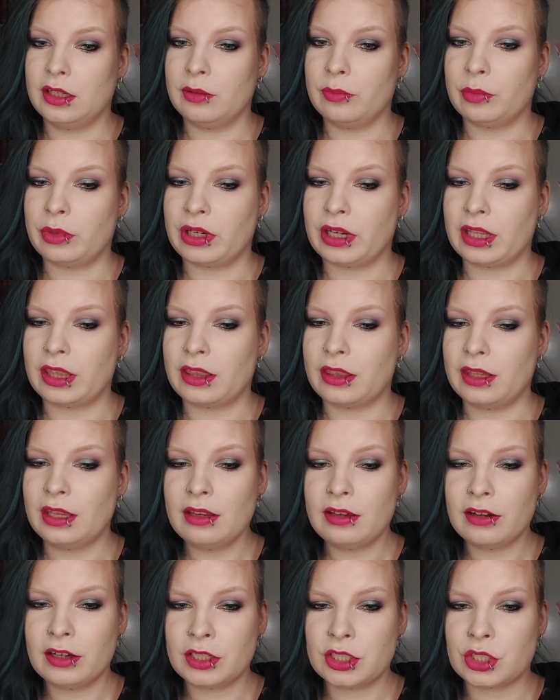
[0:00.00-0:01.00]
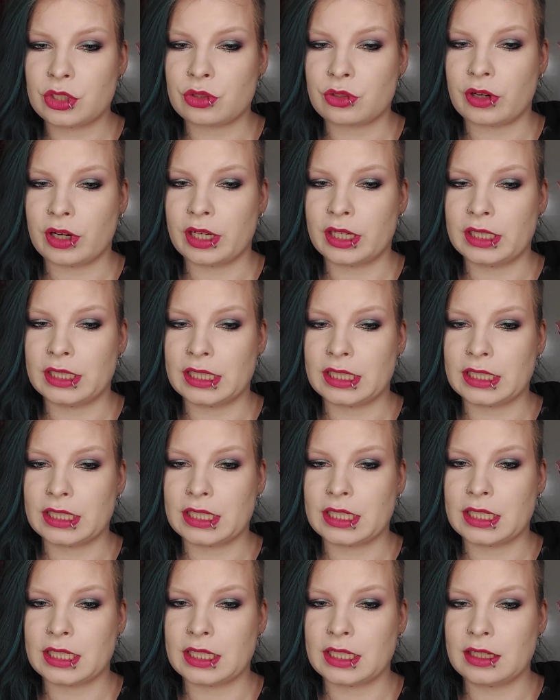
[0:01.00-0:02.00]
but I think I tried
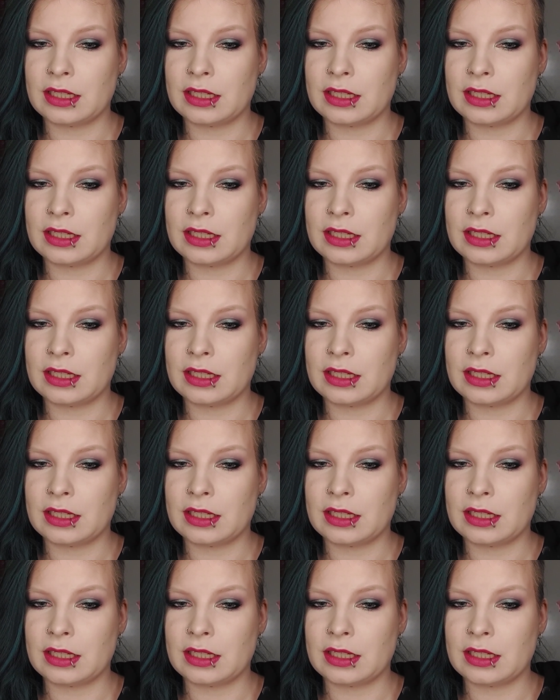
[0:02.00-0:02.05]
it